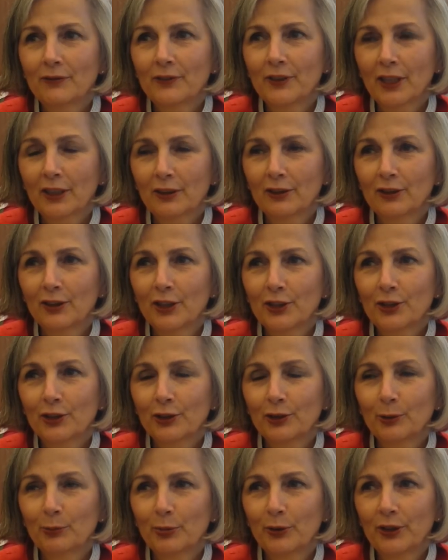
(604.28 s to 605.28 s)

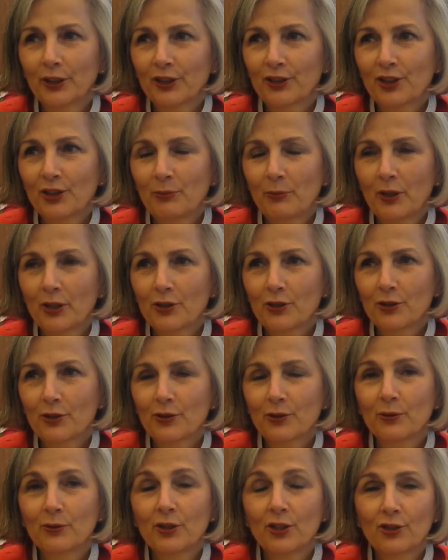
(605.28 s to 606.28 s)
technological protection measures,
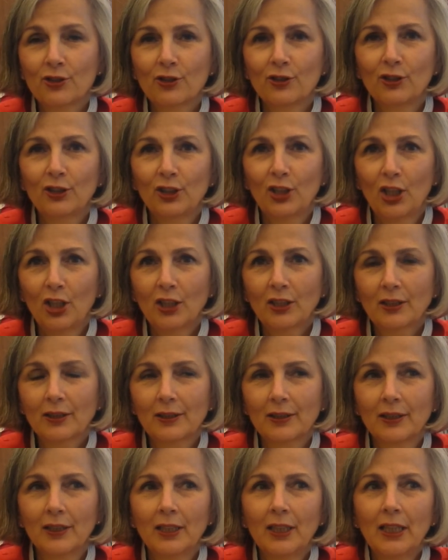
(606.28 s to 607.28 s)
so digital locks
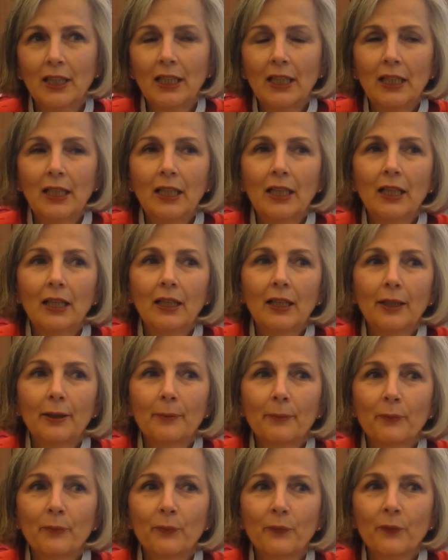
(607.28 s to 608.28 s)

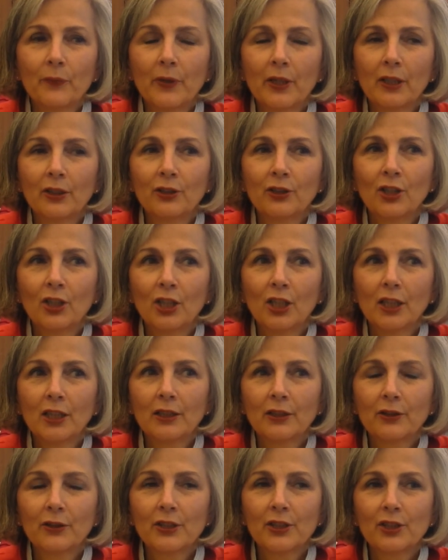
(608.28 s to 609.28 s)
um, are
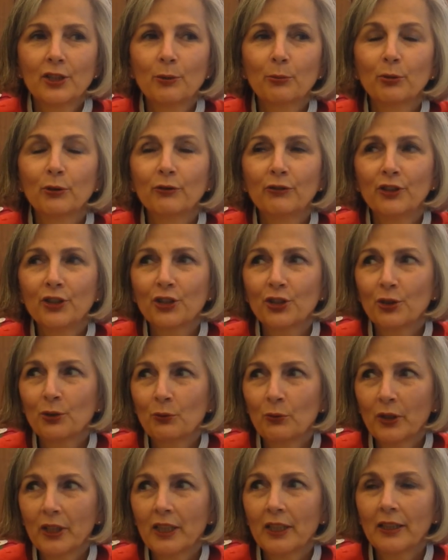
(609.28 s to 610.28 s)
not, there isn't a
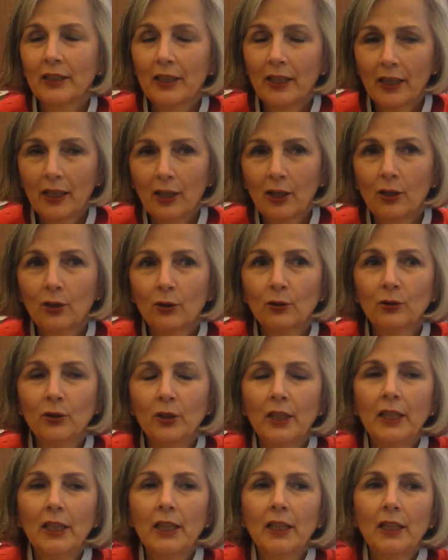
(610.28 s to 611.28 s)
provision right now
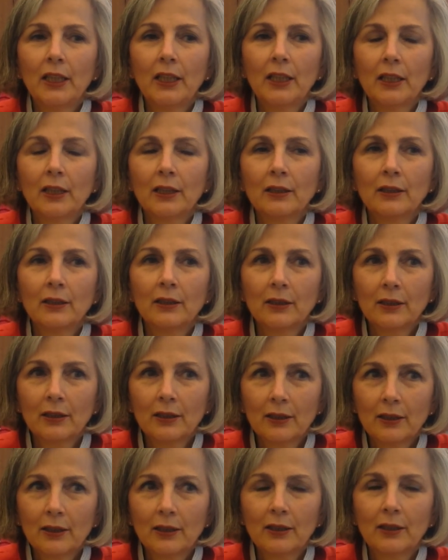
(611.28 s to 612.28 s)
in
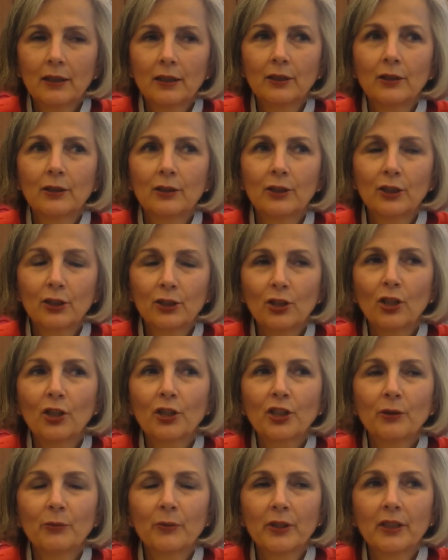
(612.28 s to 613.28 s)
the, the
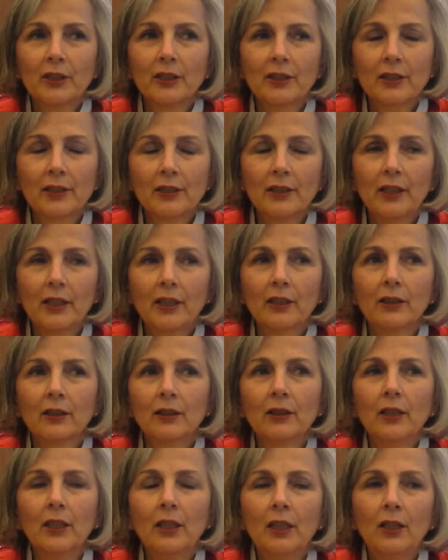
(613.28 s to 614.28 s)
document that's there
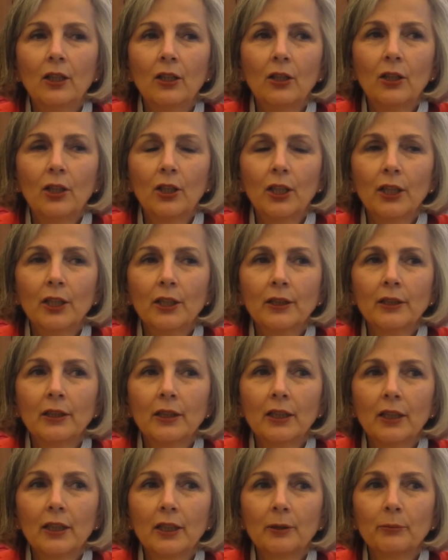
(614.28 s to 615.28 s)
on
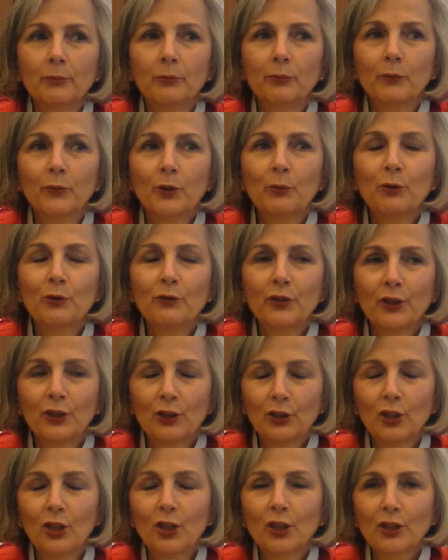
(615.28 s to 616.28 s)
um, removing the
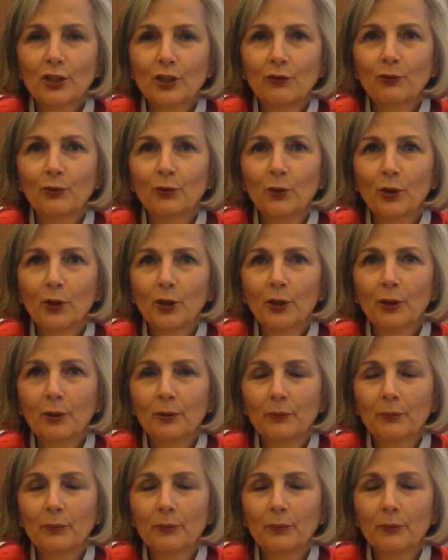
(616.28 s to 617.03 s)
locks for